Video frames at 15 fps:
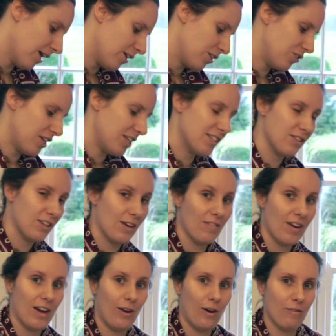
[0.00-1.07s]
you need to give
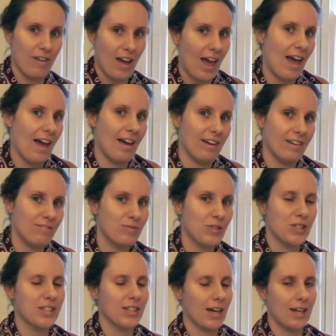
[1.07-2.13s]
it a lot of air,
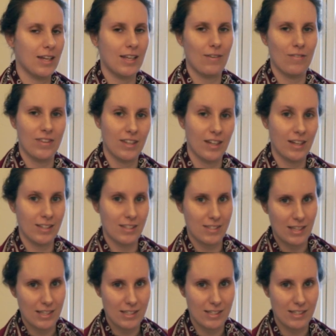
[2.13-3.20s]
just to kind of give it the
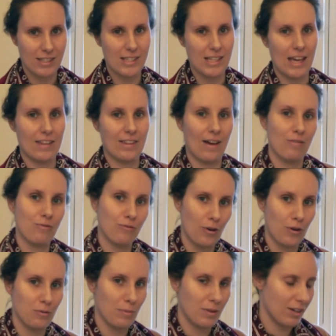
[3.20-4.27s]
consistency and that
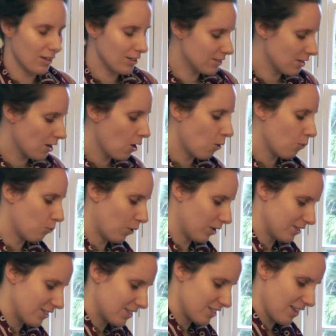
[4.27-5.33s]
foaminess
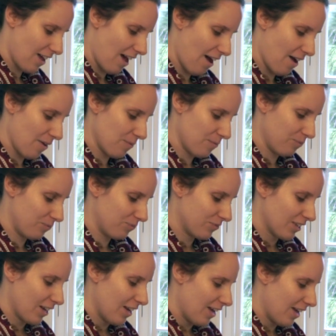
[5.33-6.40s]
once
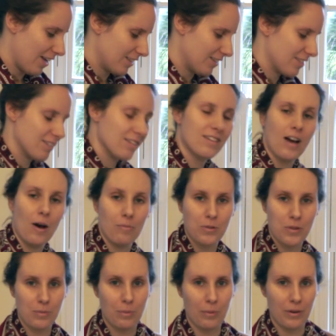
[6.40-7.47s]
it's come
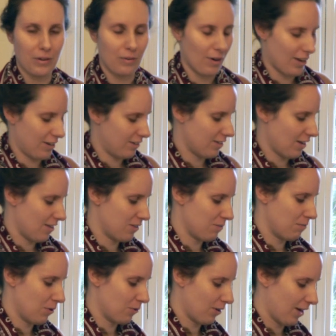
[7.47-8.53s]
to the boil and the
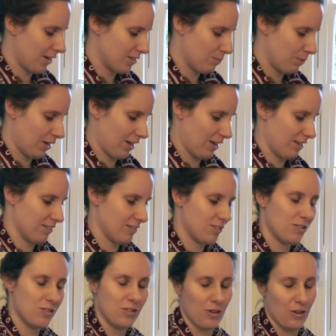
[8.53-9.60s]
milk has begun
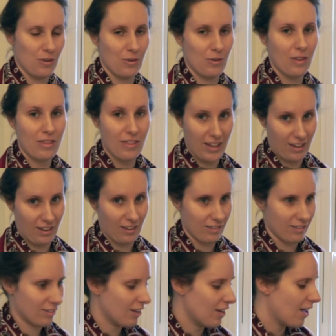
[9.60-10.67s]
to
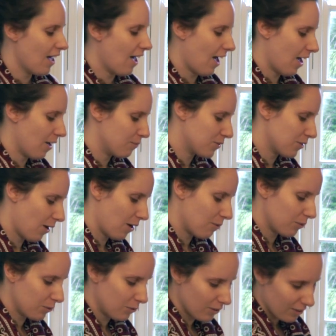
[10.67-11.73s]
thicken. So
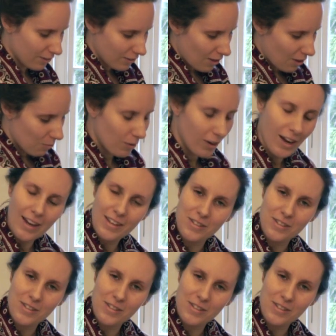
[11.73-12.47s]
while I